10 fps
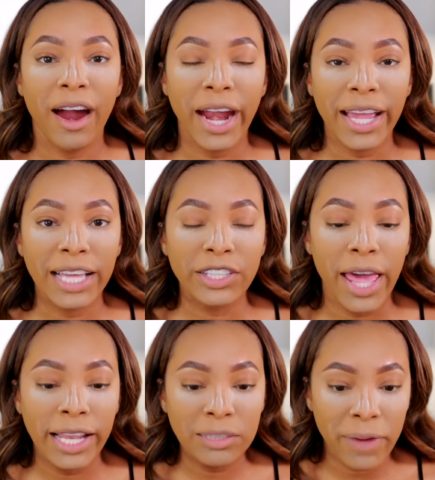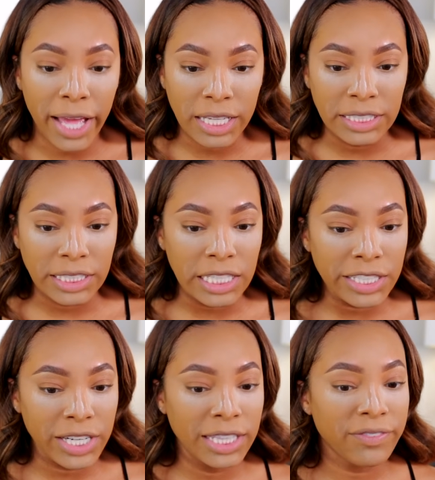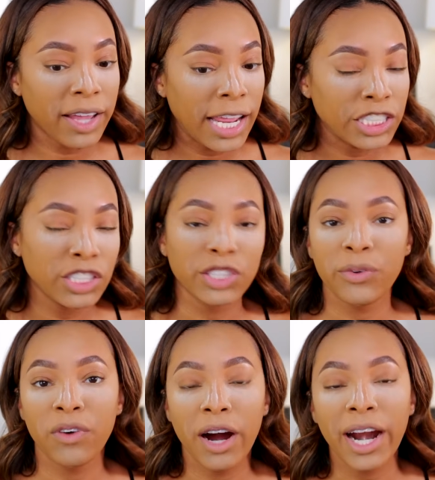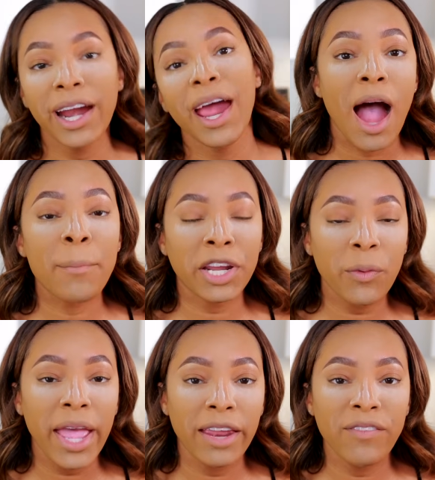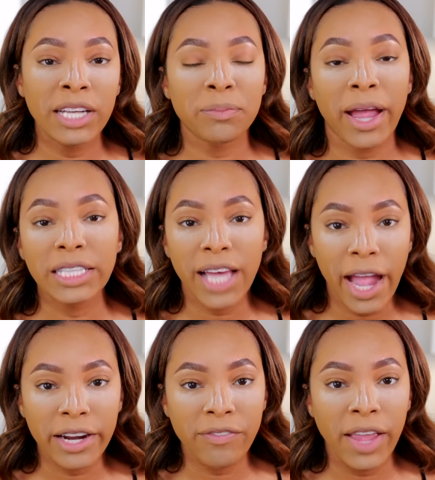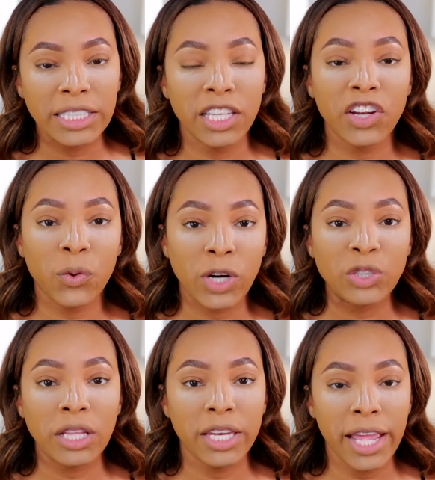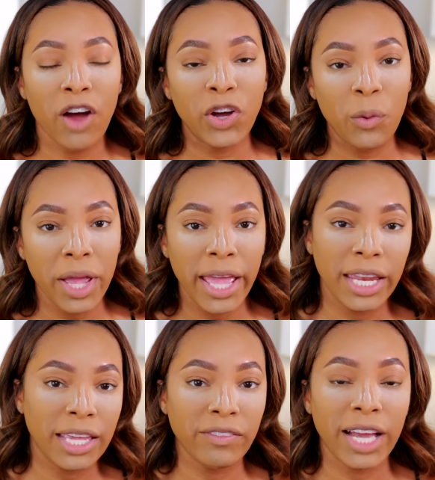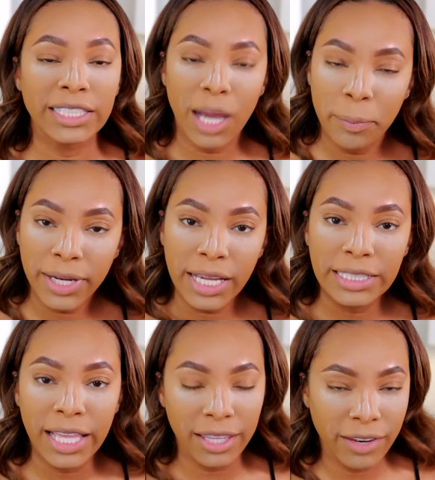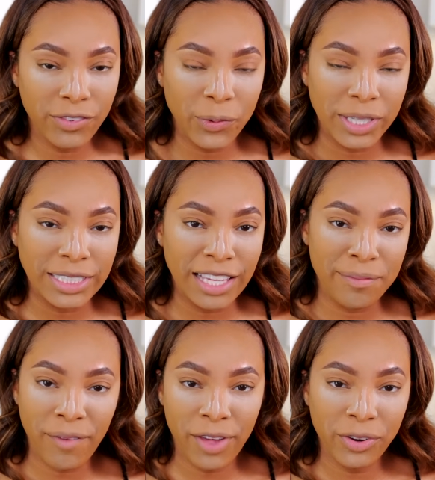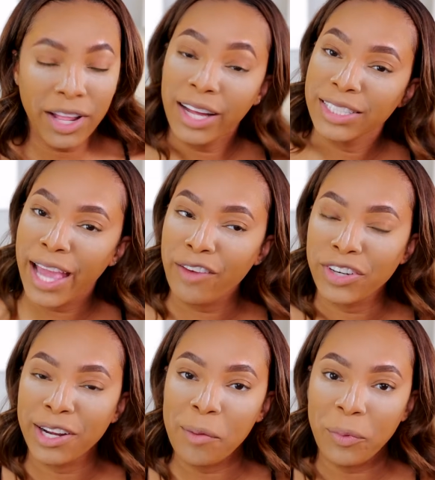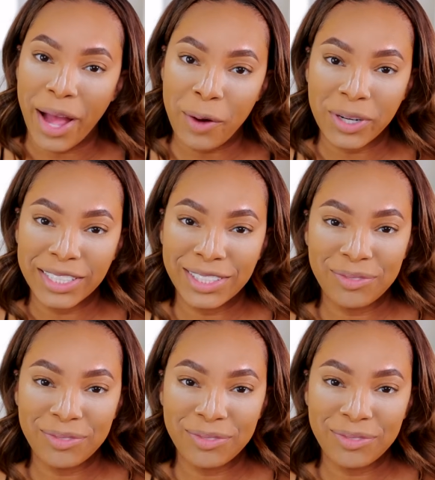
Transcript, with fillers: Alright guys, so that is my concealer and the foundation so far. I'm going to go ahead and finish my entire face, and then of course throughout the day I'll go ahead and give you guys updates, and then of course give my final thoughts after a couple hours.